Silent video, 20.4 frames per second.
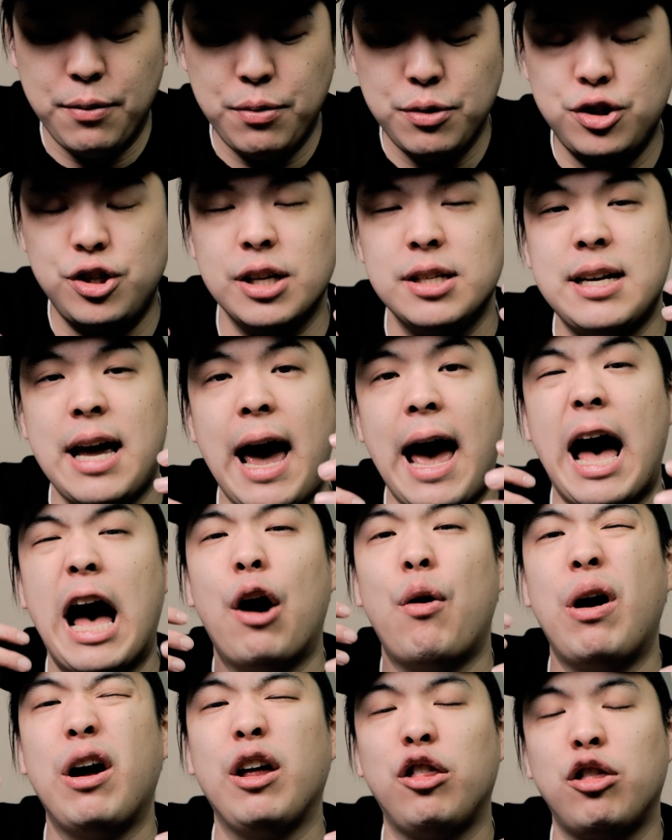It was just
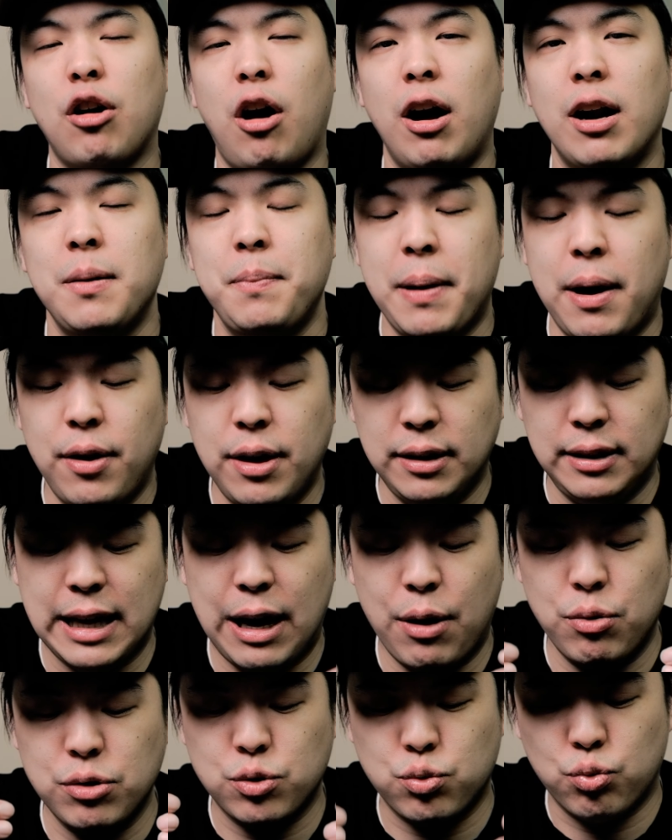how I thought about it
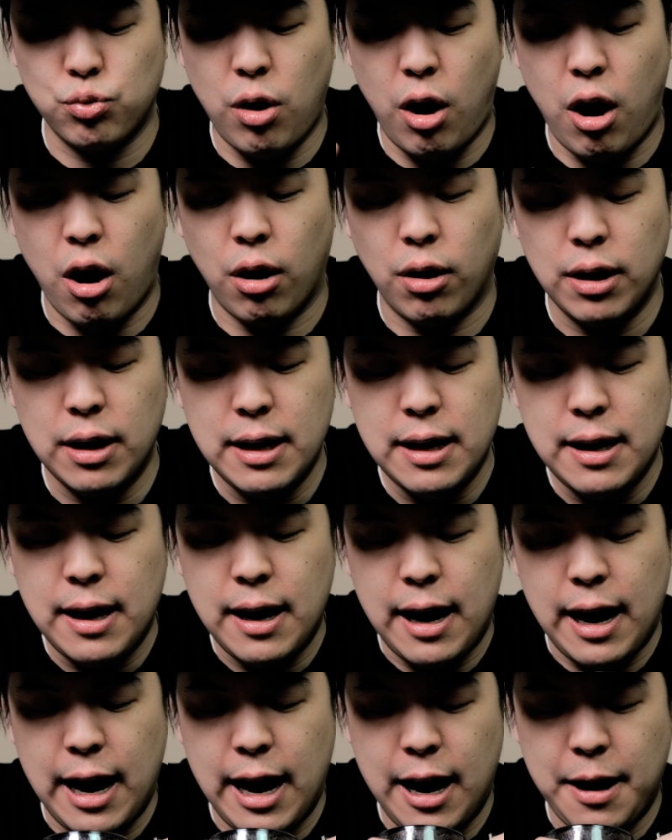that was wrong.
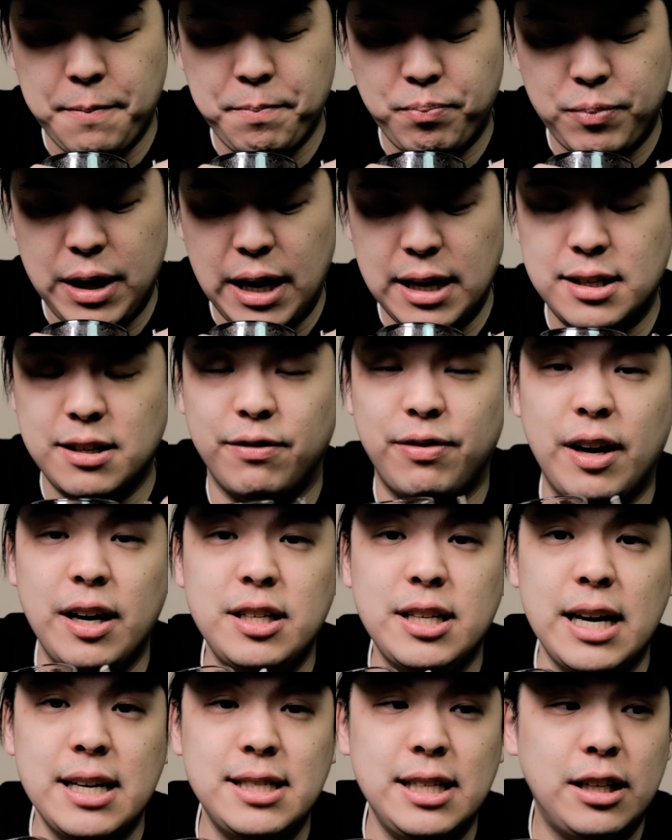Um, it's a
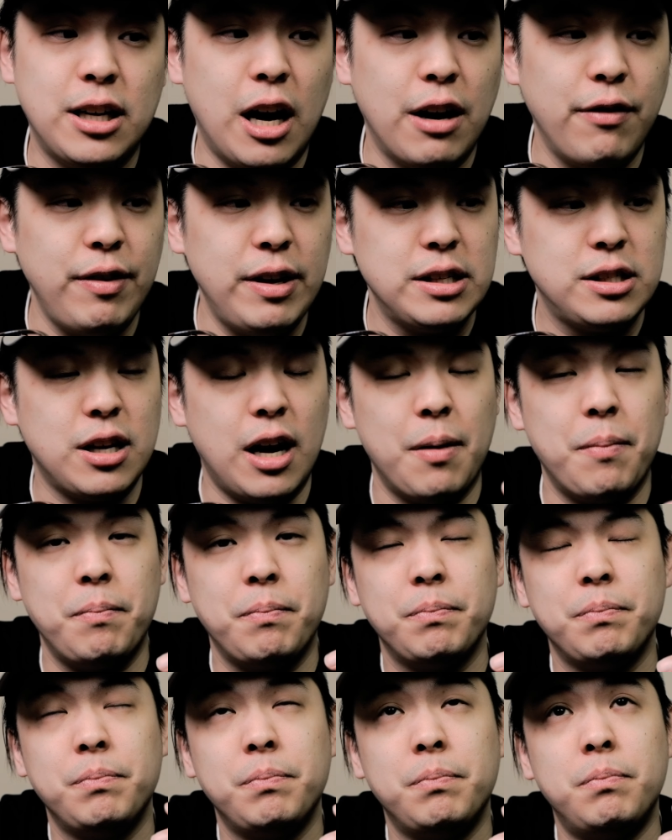very tasty coffee. It's
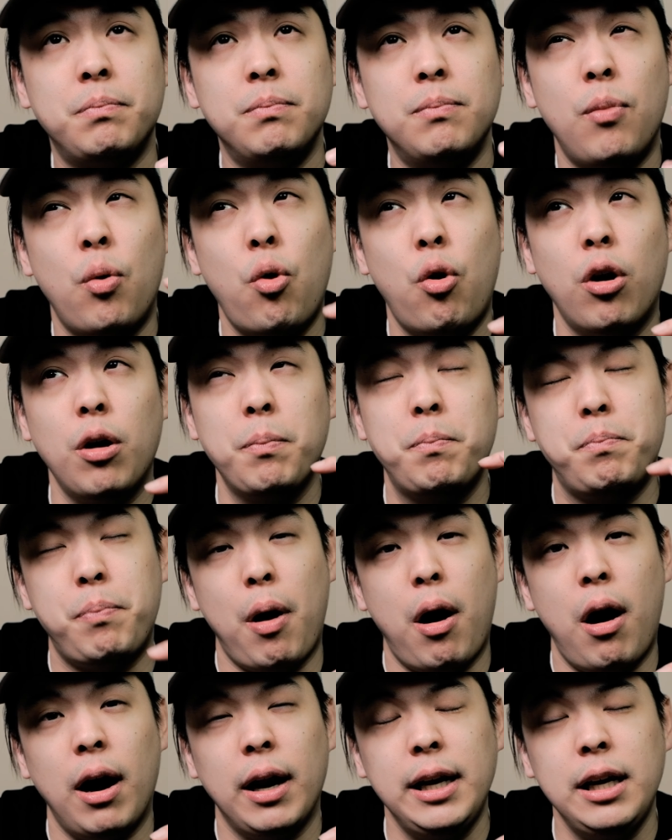got more
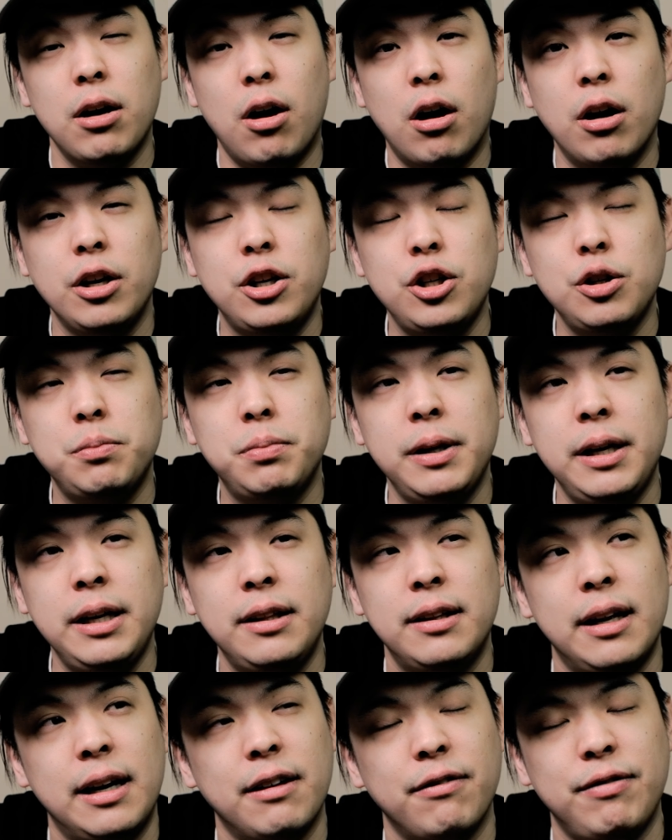body,
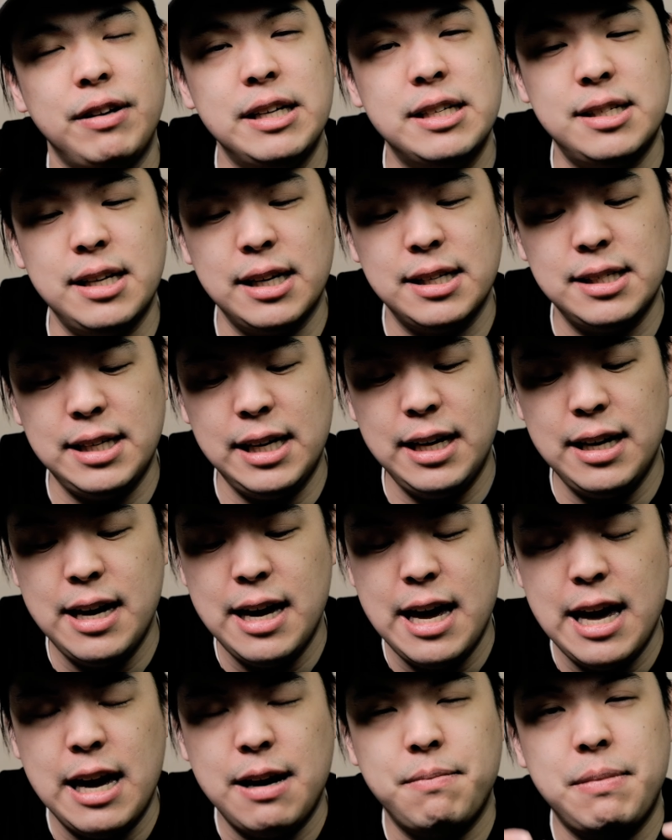arguably, than a V60.
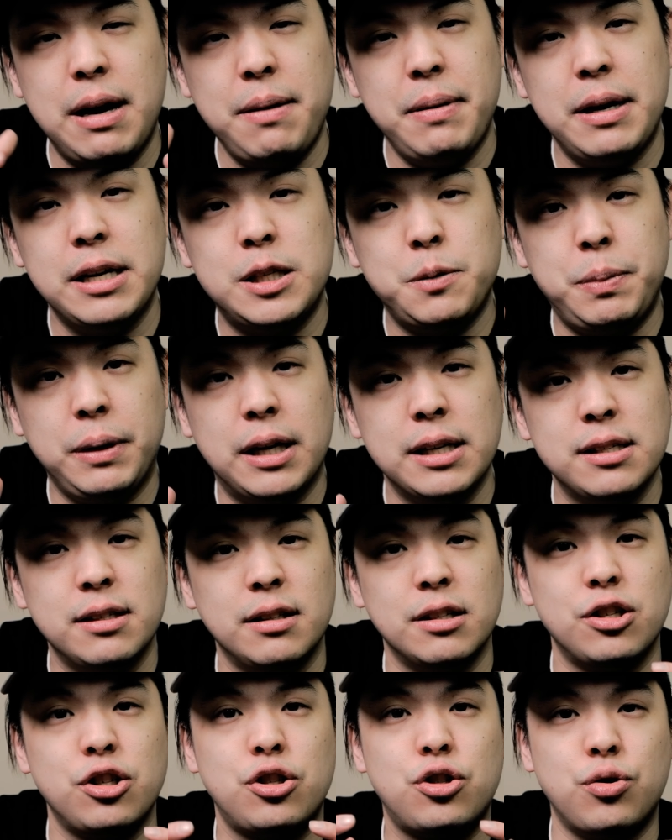Maybe it's because
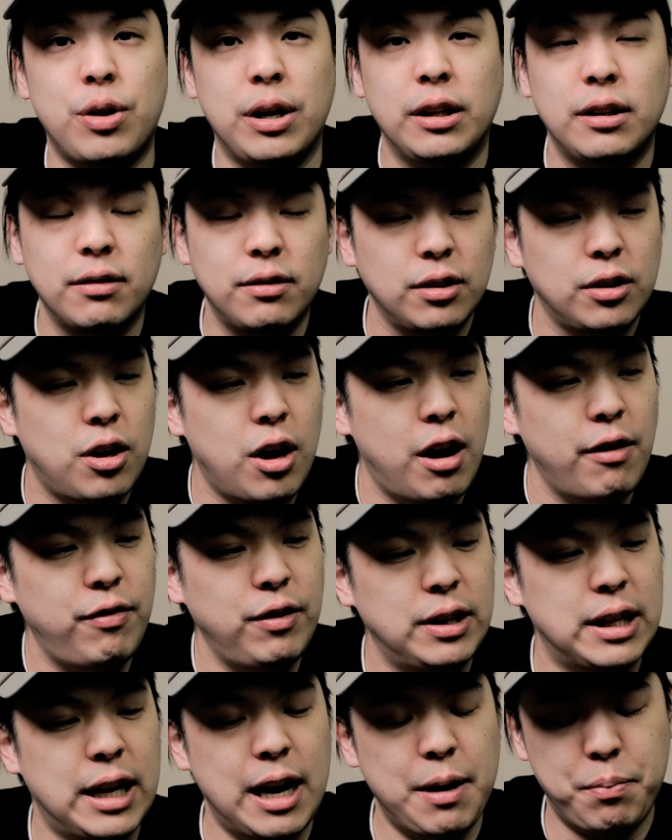of the strength of the
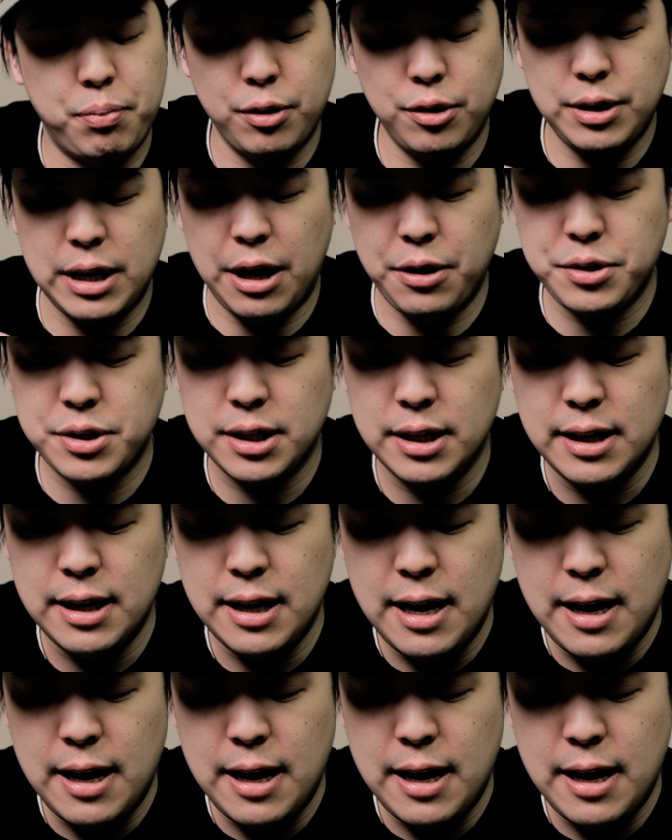coffee that I brewed out.